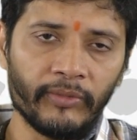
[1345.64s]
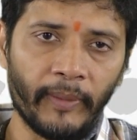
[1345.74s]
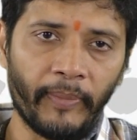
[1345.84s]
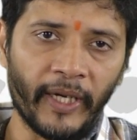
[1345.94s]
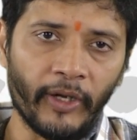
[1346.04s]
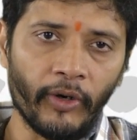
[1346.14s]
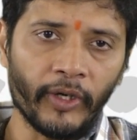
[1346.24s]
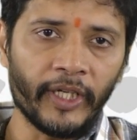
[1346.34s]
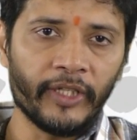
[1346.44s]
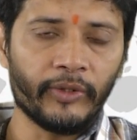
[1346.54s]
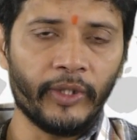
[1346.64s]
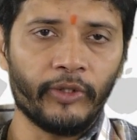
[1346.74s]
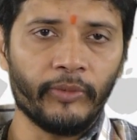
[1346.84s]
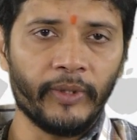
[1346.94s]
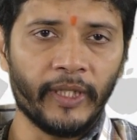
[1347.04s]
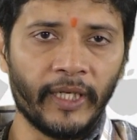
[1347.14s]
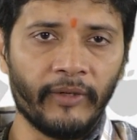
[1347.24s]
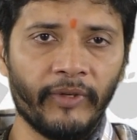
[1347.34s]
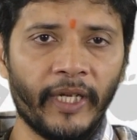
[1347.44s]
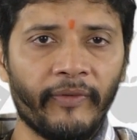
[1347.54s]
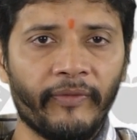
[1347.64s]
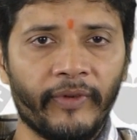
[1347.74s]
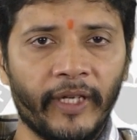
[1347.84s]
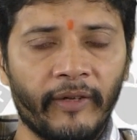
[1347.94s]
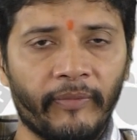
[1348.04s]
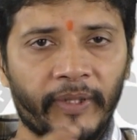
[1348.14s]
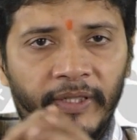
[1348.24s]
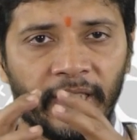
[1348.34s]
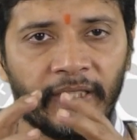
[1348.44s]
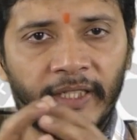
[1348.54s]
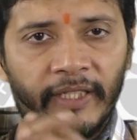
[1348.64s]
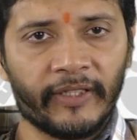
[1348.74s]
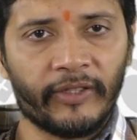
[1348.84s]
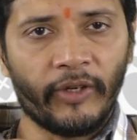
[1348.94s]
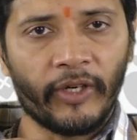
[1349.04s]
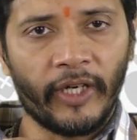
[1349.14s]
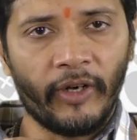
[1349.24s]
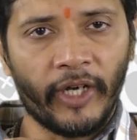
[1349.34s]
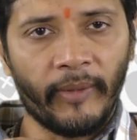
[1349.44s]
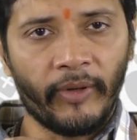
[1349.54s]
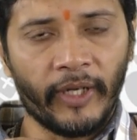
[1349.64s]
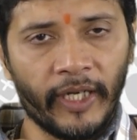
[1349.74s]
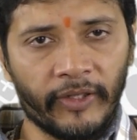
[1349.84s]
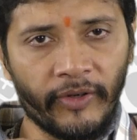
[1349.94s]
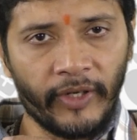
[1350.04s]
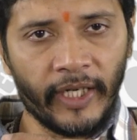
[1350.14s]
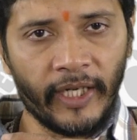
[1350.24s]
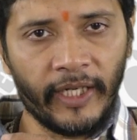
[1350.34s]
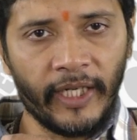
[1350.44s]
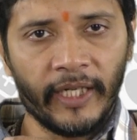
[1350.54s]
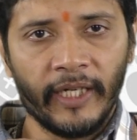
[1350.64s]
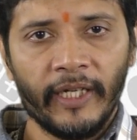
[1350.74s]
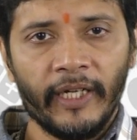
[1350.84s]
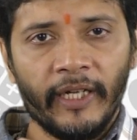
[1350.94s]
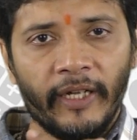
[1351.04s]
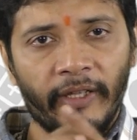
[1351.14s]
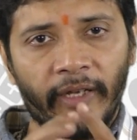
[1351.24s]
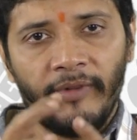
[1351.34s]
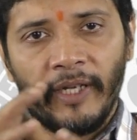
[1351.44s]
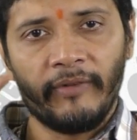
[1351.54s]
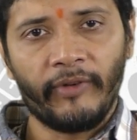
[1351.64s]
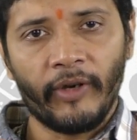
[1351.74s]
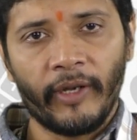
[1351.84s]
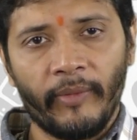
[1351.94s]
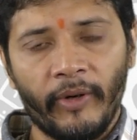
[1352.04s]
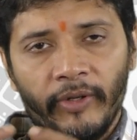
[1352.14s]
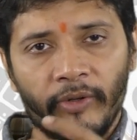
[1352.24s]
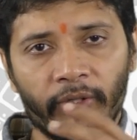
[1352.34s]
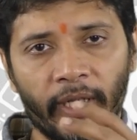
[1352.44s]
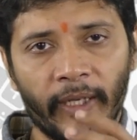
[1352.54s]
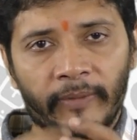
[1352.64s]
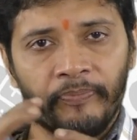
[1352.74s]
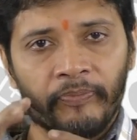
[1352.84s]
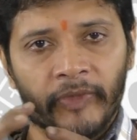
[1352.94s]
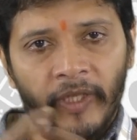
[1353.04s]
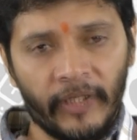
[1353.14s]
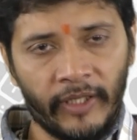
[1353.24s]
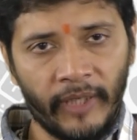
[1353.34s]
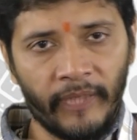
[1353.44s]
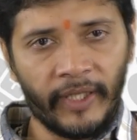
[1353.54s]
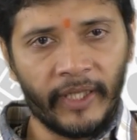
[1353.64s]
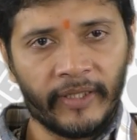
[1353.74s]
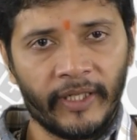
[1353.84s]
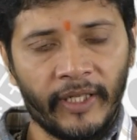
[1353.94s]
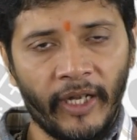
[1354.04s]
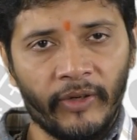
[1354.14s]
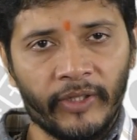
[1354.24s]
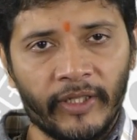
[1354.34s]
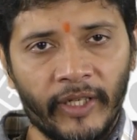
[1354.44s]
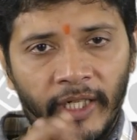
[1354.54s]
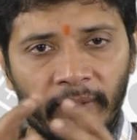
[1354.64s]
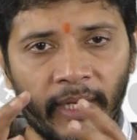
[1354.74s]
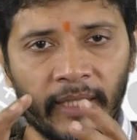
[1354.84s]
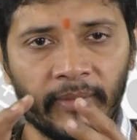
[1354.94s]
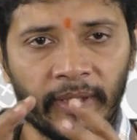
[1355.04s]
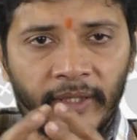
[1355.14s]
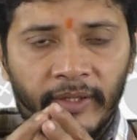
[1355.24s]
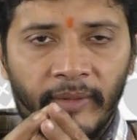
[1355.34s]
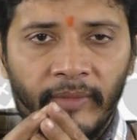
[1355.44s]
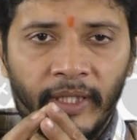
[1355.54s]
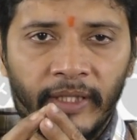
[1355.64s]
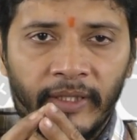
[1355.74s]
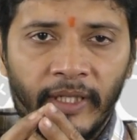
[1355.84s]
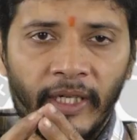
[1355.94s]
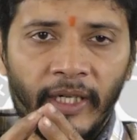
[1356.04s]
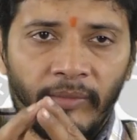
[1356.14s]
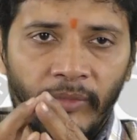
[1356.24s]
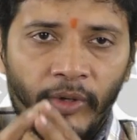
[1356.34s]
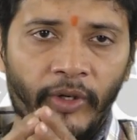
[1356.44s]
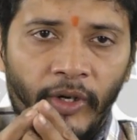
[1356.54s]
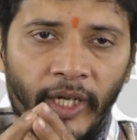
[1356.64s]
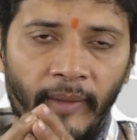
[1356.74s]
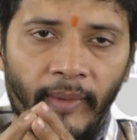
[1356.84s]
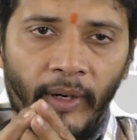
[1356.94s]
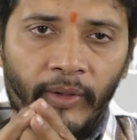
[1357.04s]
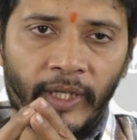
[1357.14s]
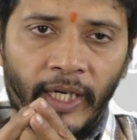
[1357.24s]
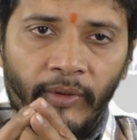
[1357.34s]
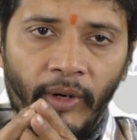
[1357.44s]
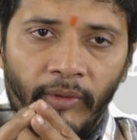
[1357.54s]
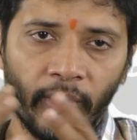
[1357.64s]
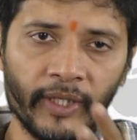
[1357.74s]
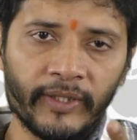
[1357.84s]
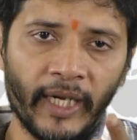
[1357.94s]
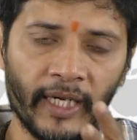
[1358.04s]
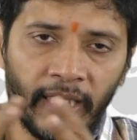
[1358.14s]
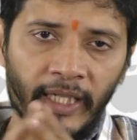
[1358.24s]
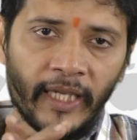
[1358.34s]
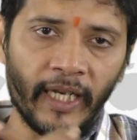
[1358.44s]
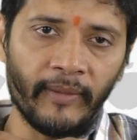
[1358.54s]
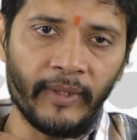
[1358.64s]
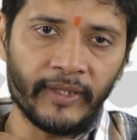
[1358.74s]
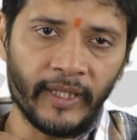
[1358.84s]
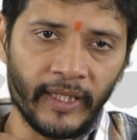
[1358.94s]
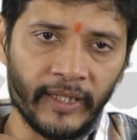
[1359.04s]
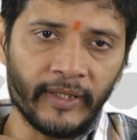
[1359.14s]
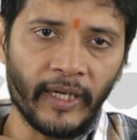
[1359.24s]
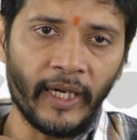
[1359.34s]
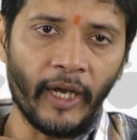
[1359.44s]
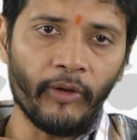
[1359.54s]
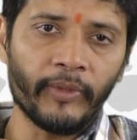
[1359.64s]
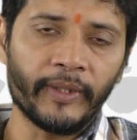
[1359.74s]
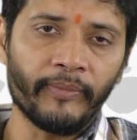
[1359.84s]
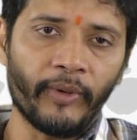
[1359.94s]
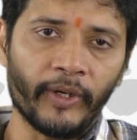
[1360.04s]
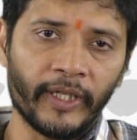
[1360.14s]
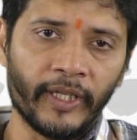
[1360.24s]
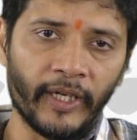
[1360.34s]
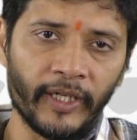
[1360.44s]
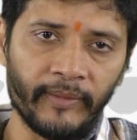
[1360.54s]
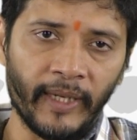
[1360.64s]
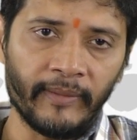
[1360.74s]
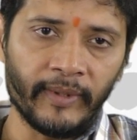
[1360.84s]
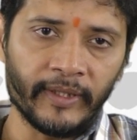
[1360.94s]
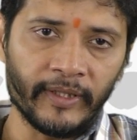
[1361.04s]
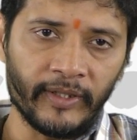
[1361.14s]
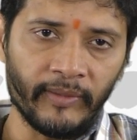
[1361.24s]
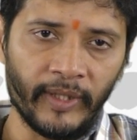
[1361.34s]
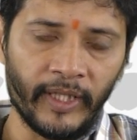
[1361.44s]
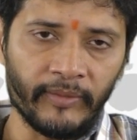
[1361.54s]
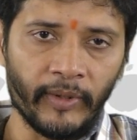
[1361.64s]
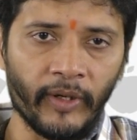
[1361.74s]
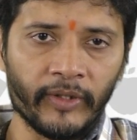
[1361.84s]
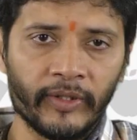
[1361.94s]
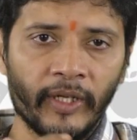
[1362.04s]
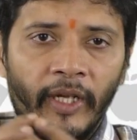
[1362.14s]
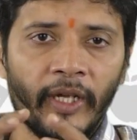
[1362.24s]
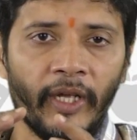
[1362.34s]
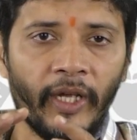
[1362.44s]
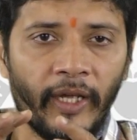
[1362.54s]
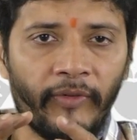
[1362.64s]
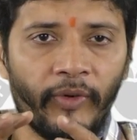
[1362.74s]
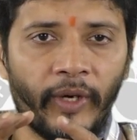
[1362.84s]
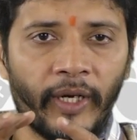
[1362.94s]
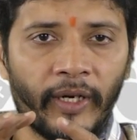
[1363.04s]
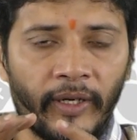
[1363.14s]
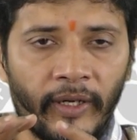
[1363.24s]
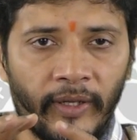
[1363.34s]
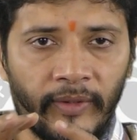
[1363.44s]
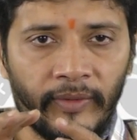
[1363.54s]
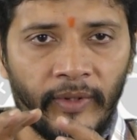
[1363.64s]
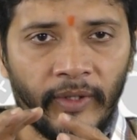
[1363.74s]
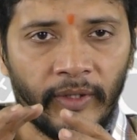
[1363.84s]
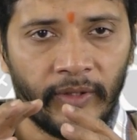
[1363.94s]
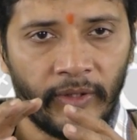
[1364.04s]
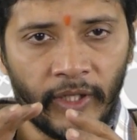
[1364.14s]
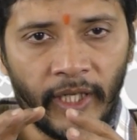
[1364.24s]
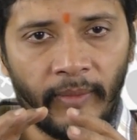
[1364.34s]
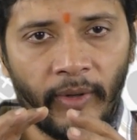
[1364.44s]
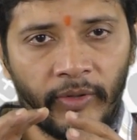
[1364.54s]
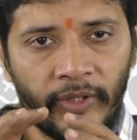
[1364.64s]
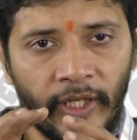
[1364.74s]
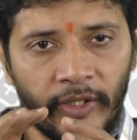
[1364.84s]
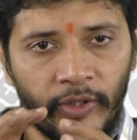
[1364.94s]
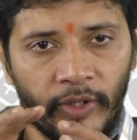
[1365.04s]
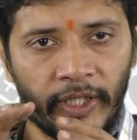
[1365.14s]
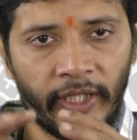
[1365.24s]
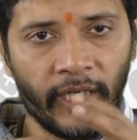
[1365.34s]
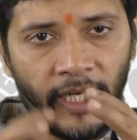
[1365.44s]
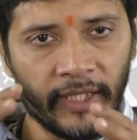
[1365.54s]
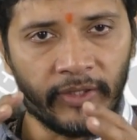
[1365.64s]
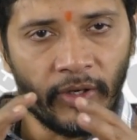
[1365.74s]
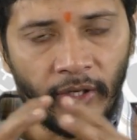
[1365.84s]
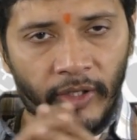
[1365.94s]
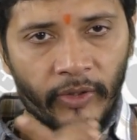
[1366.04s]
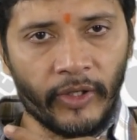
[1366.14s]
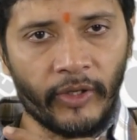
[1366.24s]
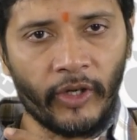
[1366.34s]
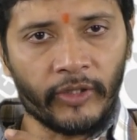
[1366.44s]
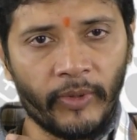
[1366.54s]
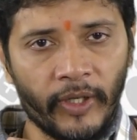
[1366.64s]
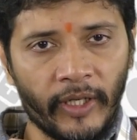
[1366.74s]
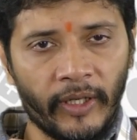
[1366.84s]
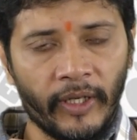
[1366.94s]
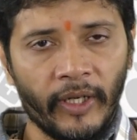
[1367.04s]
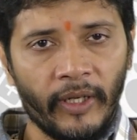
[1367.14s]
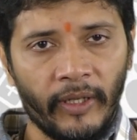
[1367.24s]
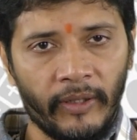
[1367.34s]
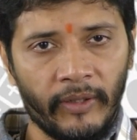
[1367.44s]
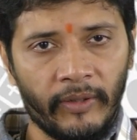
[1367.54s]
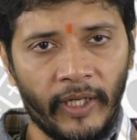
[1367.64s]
how the pedagogy is going to be done. We have preceding sessions talk a lot about electronic learning, then we have talked about the e-learning disseminators, and now this learning management system is more talking about that what exactly the LMS is and how much important the learning management system is. Because if you are talking about the jurisdiction less or the cross-border